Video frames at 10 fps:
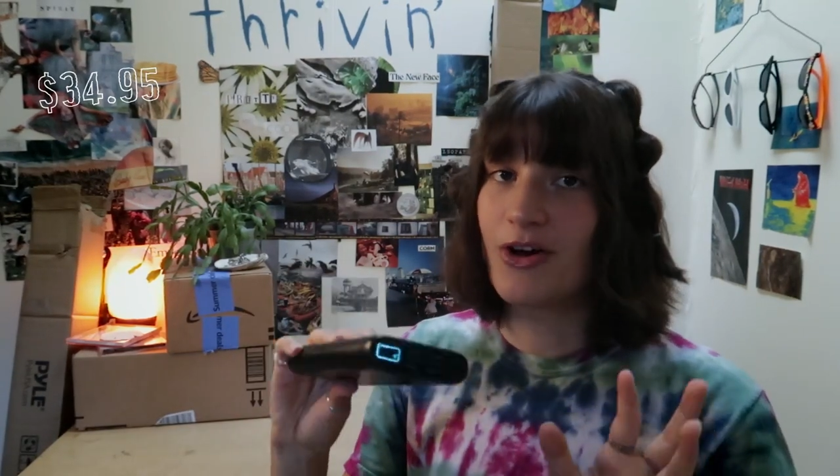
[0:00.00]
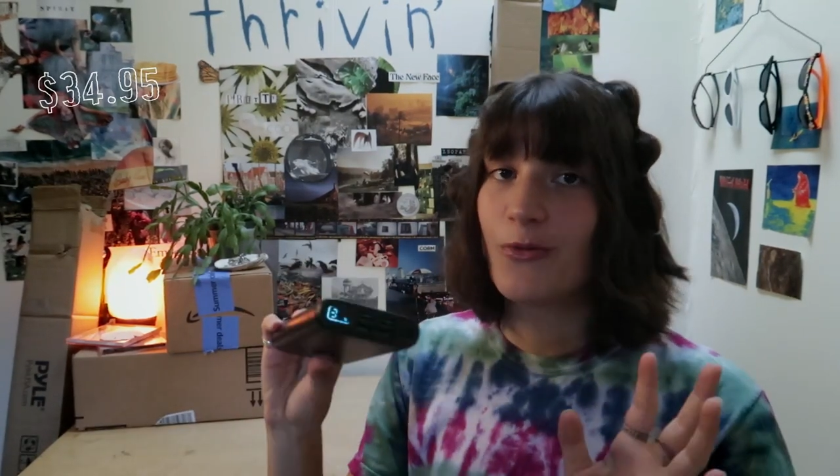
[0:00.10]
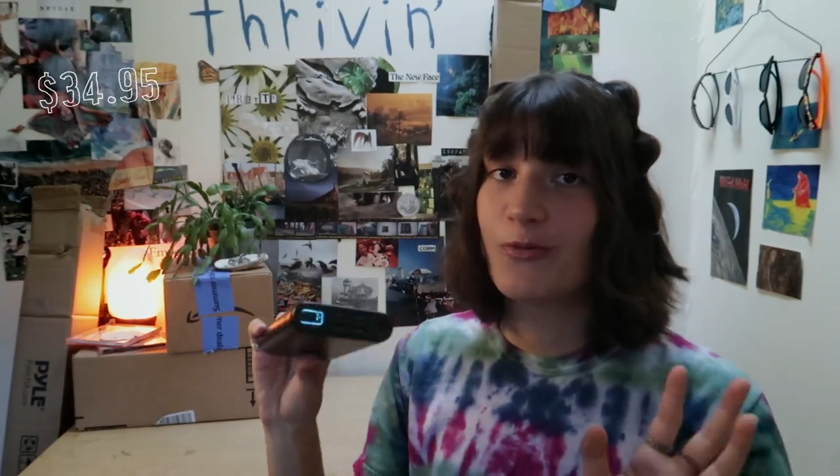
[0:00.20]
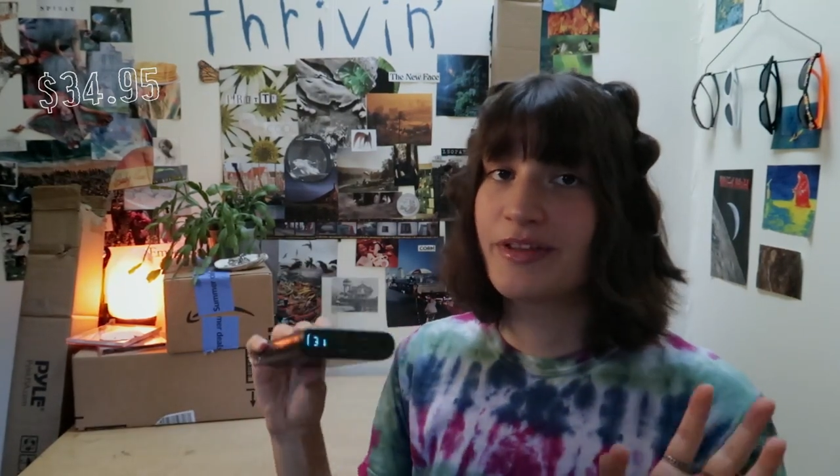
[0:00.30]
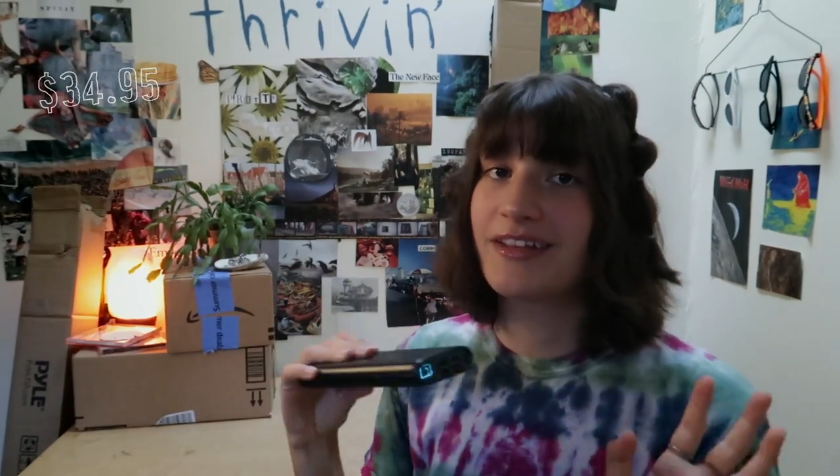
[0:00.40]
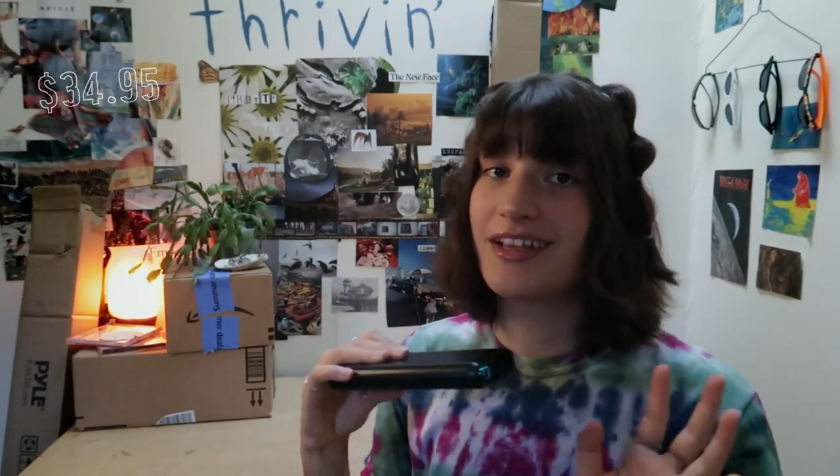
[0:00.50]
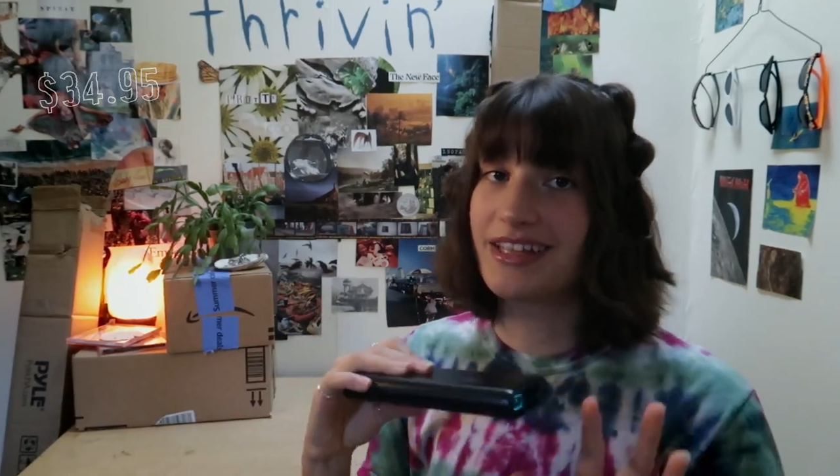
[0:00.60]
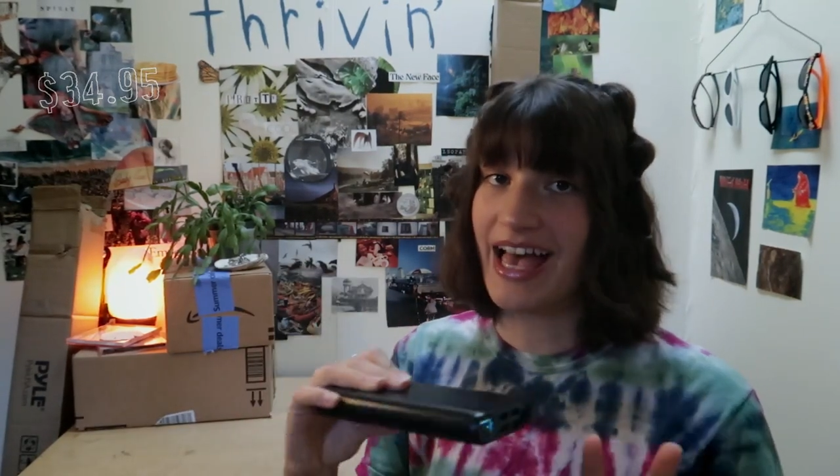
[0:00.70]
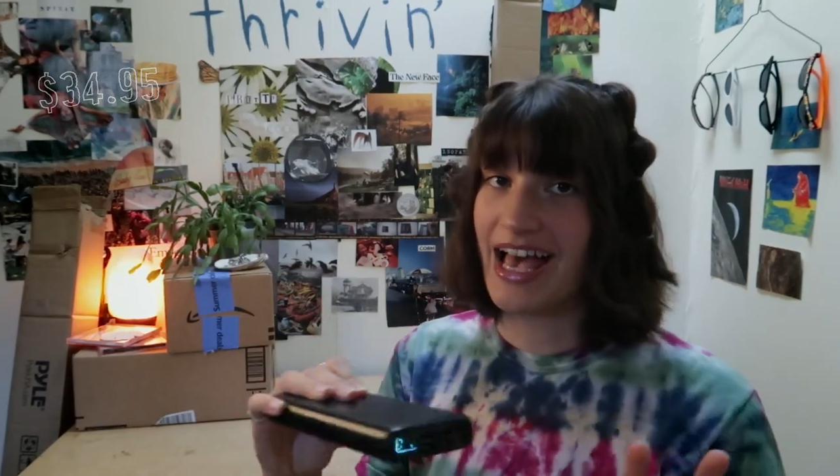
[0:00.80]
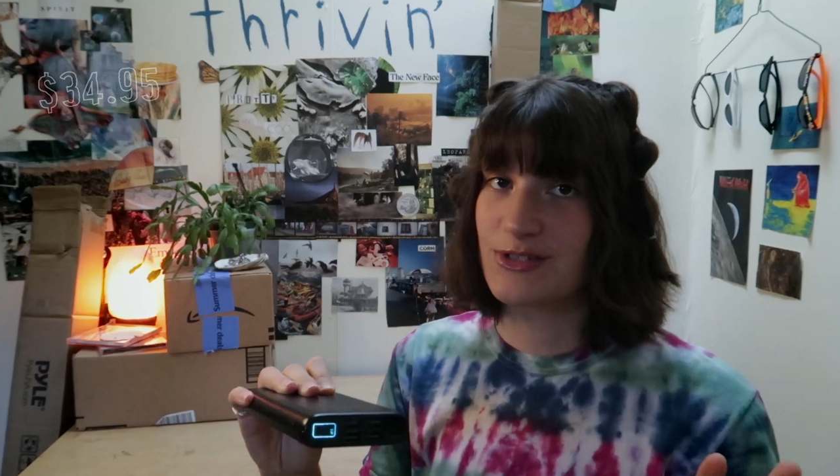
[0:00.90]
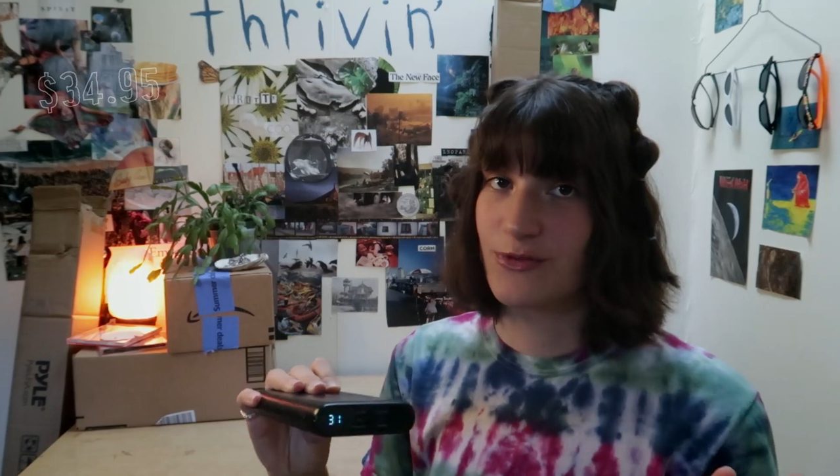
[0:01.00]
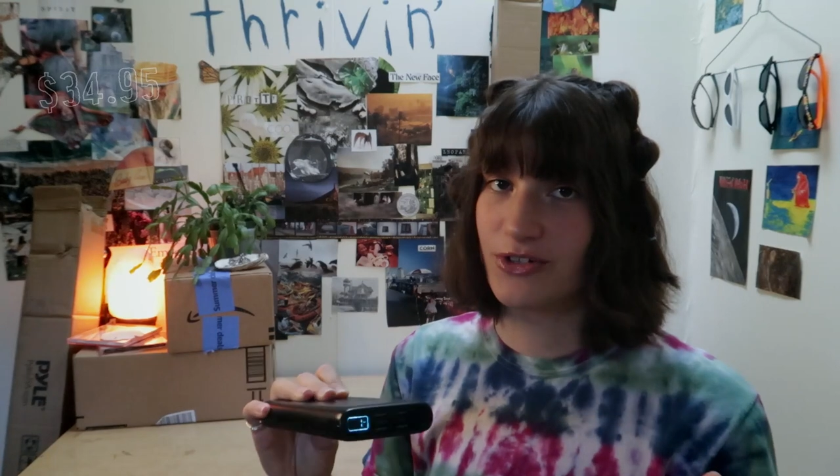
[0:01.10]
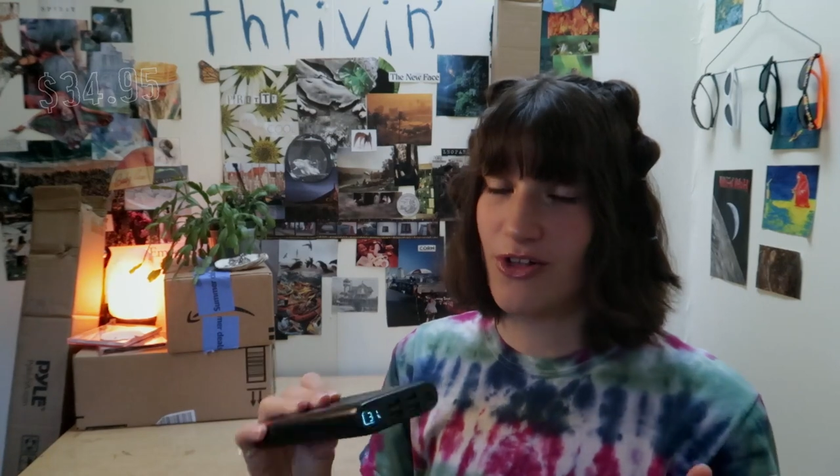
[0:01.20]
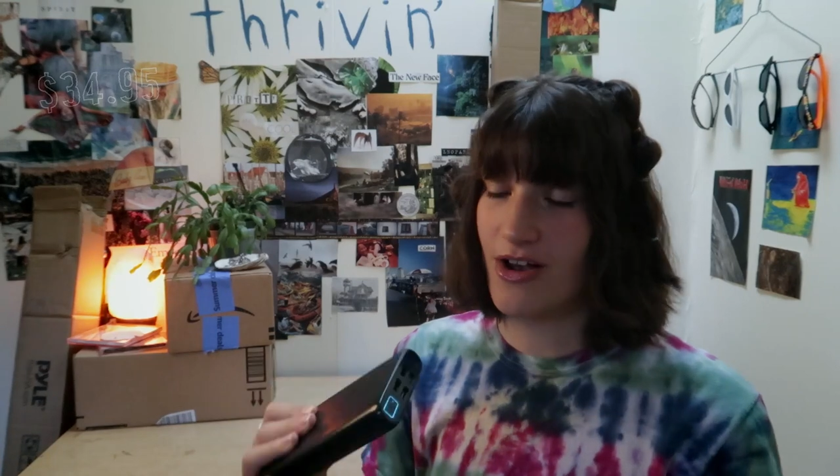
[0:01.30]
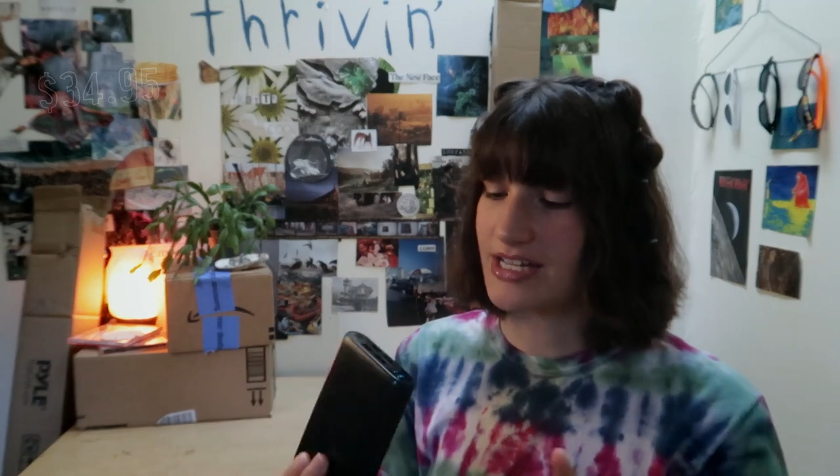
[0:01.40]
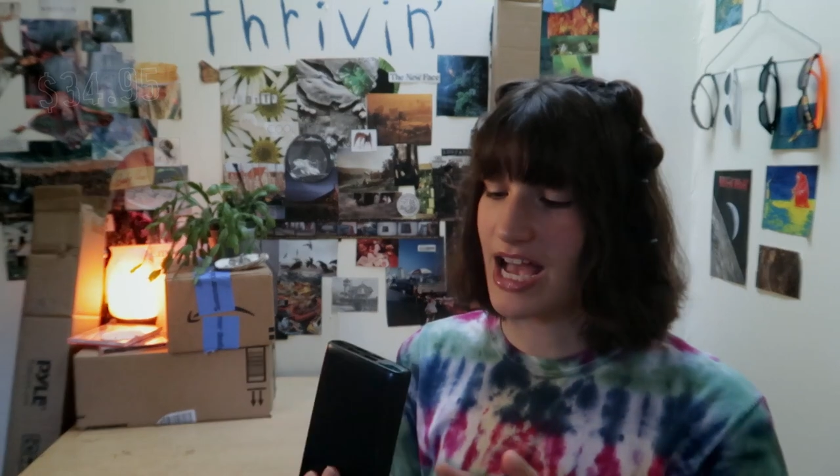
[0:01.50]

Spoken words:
hopefully it'll last for a long